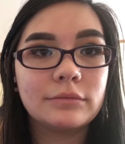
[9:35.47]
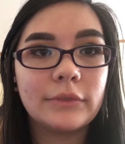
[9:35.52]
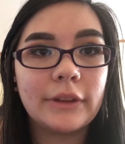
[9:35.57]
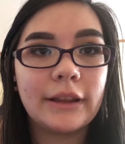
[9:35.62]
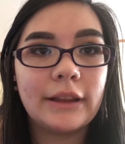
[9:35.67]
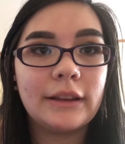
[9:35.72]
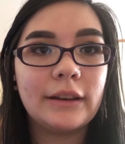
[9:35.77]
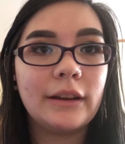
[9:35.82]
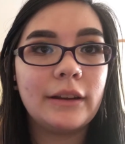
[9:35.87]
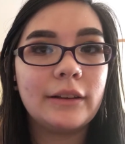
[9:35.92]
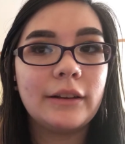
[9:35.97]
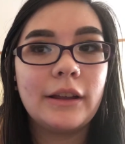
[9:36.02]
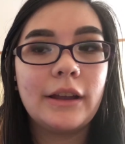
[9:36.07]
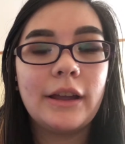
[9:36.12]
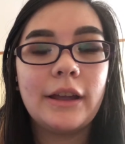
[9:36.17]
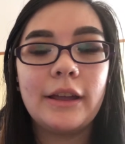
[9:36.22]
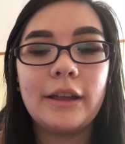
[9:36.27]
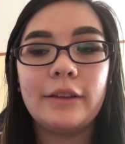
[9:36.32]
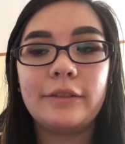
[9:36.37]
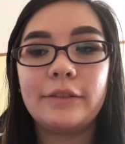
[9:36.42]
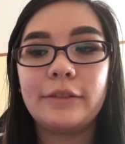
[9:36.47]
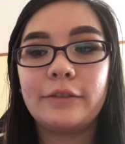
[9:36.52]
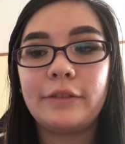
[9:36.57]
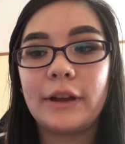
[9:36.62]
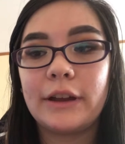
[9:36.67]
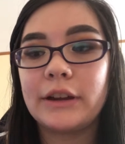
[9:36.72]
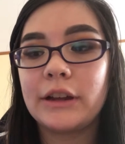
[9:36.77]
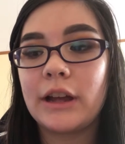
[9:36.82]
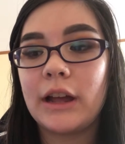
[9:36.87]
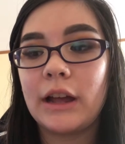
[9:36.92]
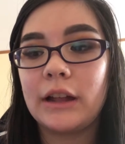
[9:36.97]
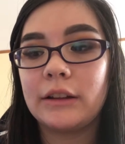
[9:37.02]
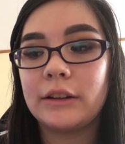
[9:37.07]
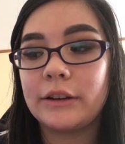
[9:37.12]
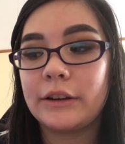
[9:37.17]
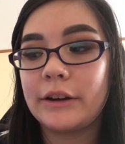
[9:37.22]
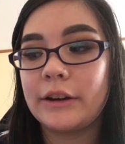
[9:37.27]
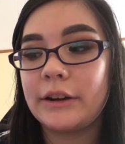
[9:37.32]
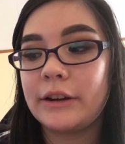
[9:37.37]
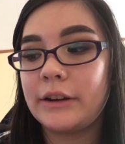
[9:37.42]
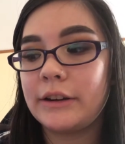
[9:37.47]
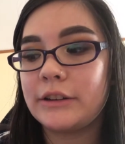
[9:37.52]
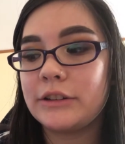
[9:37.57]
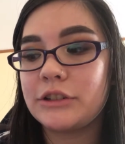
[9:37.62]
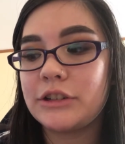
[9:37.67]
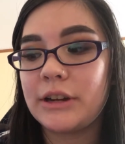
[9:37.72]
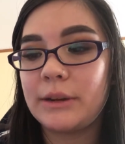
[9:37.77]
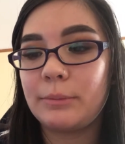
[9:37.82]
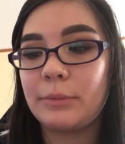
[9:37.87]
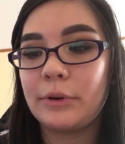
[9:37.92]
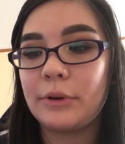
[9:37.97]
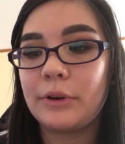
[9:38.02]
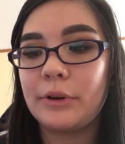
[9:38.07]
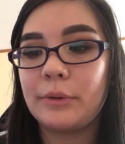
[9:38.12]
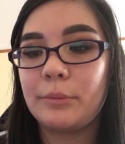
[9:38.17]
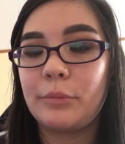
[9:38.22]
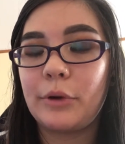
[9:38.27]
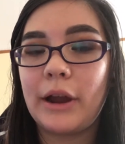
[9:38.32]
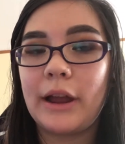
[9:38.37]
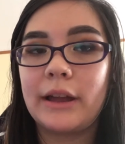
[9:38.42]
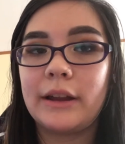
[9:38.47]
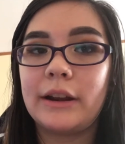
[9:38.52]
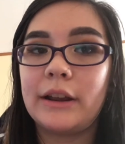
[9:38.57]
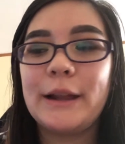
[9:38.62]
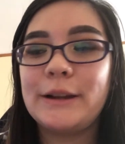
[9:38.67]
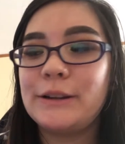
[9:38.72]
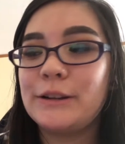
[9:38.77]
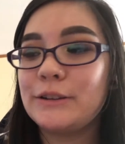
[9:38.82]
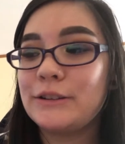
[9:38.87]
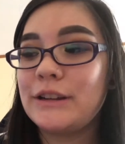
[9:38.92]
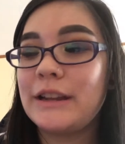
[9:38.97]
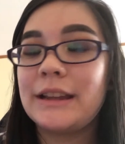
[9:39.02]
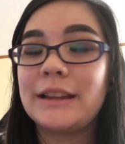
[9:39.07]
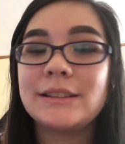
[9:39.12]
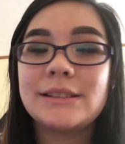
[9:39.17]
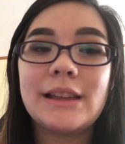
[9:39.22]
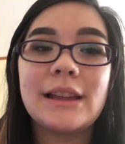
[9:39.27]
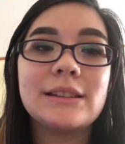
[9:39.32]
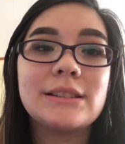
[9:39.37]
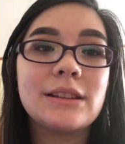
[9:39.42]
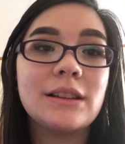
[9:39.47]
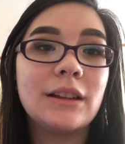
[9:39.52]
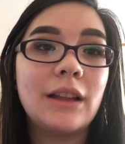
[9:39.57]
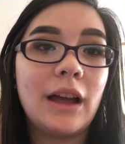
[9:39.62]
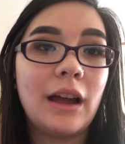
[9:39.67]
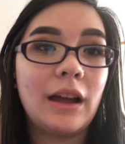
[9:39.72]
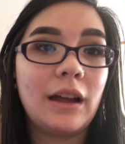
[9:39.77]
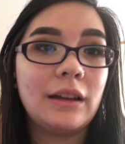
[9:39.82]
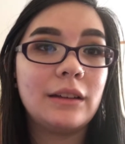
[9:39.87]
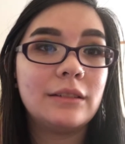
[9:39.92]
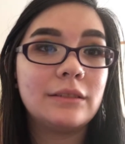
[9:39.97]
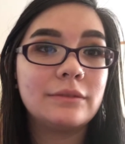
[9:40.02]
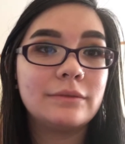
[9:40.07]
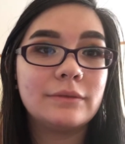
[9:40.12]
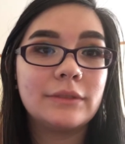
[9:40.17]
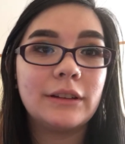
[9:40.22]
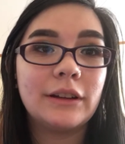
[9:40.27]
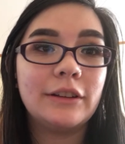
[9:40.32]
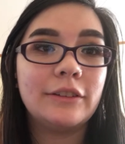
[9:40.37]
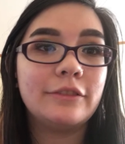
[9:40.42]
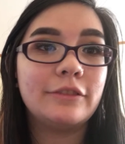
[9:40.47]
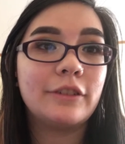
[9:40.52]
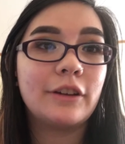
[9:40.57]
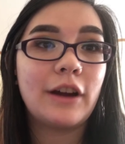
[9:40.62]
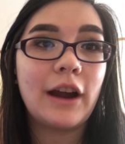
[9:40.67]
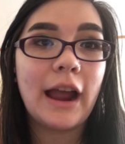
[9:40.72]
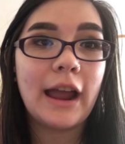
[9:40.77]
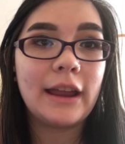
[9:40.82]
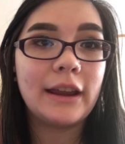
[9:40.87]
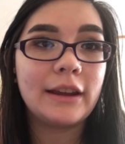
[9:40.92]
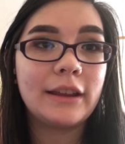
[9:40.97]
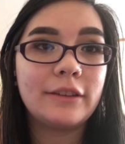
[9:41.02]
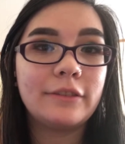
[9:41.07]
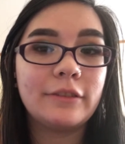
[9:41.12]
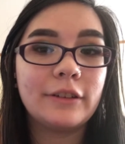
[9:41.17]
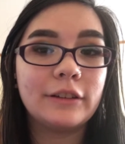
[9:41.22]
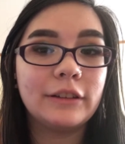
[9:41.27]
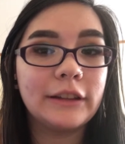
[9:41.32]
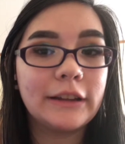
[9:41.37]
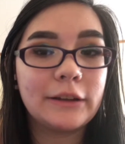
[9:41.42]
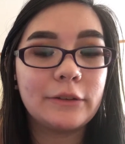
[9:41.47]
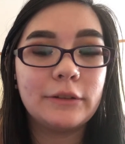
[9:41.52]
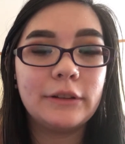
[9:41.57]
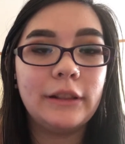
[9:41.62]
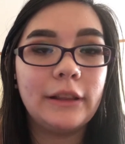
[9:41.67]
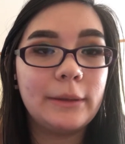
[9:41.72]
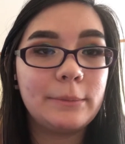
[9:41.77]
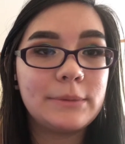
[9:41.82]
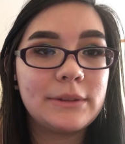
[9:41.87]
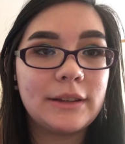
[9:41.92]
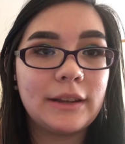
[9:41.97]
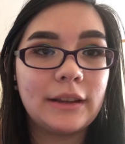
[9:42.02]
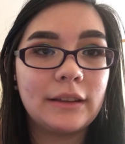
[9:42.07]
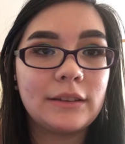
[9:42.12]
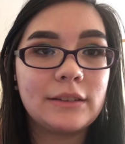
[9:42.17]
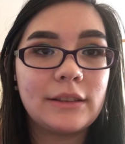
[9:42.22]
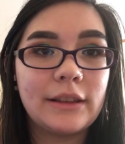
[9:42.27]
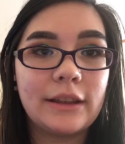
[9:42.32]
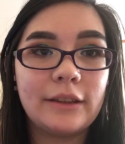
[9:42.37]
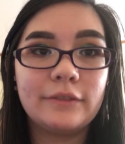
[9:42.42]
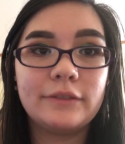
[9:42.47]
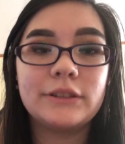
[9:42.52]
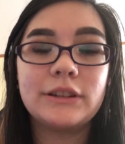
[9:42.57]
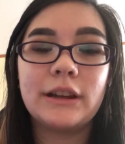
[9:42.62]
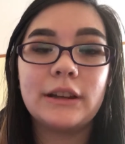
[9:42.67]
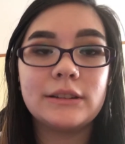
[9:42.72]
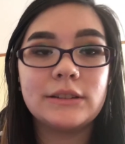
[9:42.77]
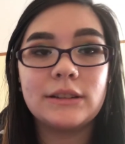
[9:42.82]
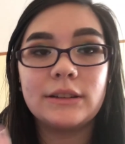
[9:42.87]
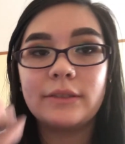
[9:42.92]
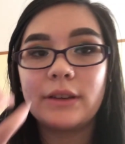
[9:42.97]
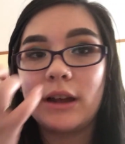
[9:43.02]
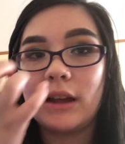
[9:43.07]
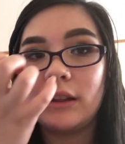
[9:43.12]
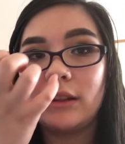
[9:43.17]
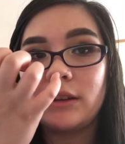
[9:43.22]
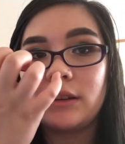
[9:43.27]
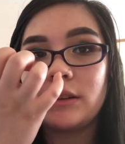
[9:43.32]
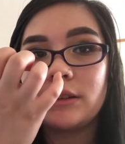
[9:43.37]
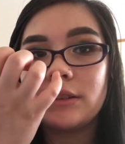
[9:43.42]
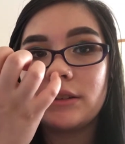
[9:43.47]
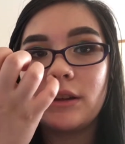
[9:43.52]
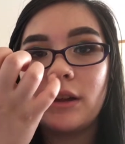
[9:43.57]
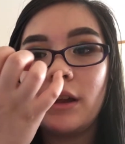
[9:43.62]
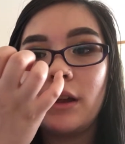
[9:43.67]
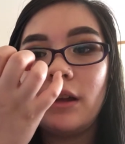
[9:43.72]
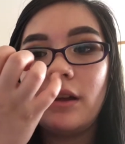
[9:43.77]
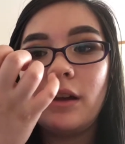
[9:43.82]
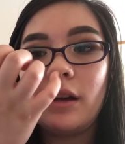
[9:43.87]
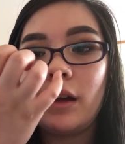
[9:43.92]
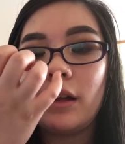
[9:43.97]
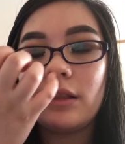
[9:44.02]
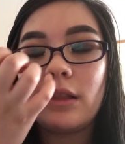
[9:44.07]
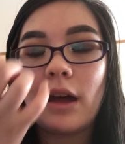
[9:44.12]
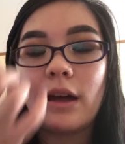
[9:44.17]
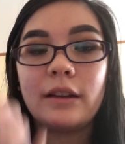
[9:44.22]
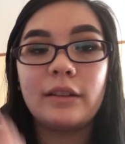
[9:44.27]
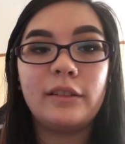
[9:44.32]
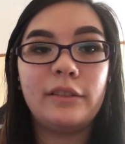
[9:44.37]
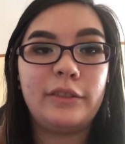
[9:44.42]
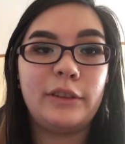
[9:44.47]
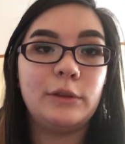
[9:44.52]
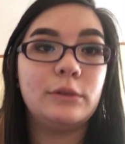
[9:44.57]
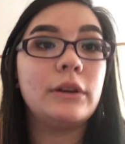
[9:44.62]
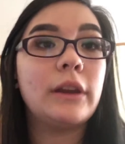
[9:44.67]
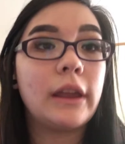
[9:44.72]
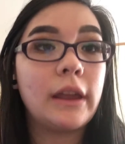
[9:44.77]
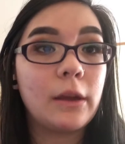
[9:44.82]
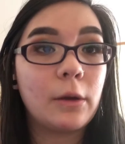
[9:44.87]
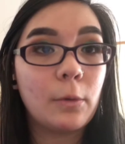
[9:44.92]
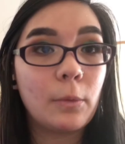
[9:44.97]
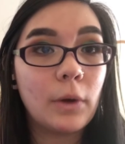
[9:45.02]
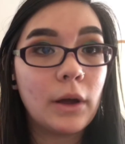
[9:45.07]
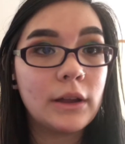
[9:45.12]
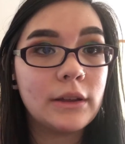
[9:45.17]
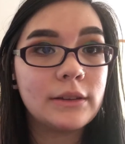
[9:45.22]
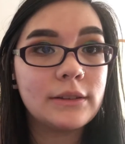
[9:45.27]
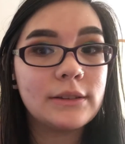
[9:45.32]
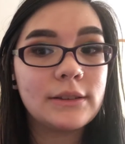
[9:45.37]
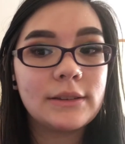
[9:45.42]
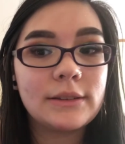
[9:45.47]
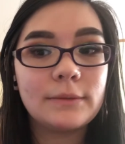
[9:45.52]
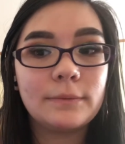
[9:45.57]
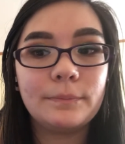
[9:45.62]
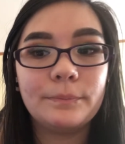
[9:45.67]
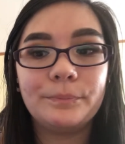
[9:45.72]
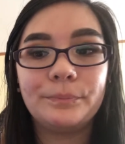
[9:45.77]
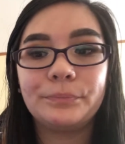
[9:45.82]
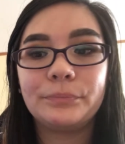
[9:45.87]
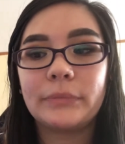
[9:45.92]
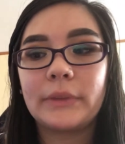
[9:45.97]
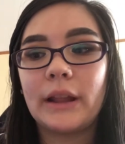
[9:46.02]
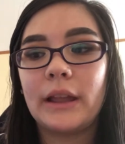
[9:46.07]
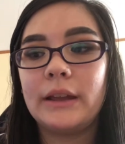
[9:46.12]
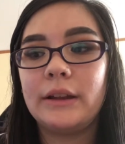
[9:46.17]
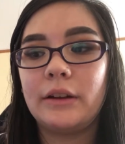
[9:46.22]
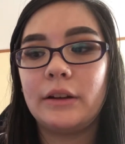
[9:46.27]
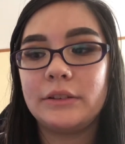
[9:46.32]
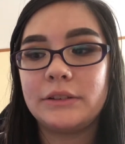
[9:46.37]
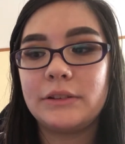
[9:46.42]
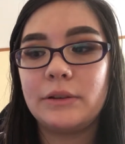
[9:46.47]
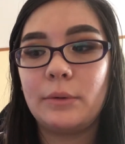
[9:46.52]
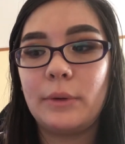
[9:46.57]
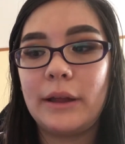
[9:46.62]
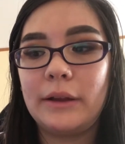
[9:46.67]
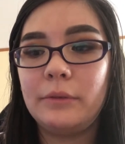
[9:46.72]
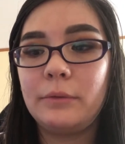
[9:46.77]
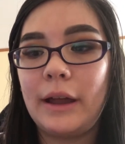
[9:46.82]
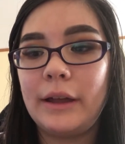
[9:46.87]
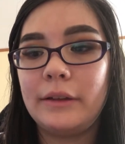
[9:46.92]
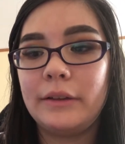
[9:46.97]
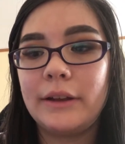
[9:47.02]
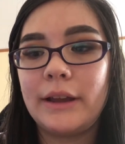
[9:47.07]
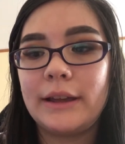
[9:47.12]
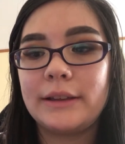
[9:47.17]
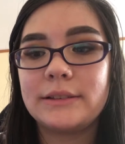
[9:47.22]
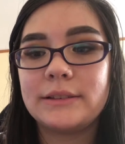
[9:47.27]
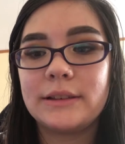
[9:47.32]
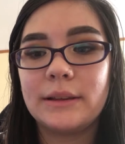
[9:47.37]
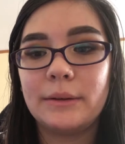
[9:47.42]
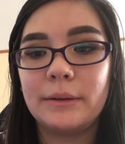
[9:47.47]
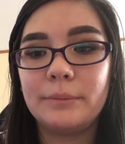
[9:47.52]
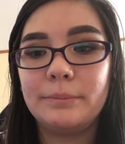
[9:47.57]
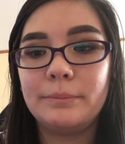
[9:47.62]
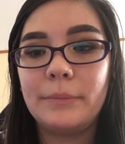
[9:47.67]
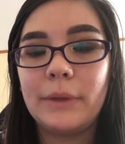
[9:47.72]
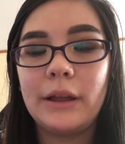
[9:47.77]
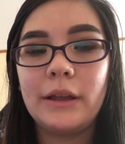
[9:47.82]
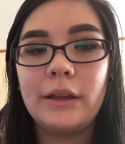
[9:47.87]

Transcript: it if you find a color in a cheaper brand. I know NYX has a lot of variety for liquid lipsticks. They have tons of colors, a lot of unique ones, and also Wet n Wild has some.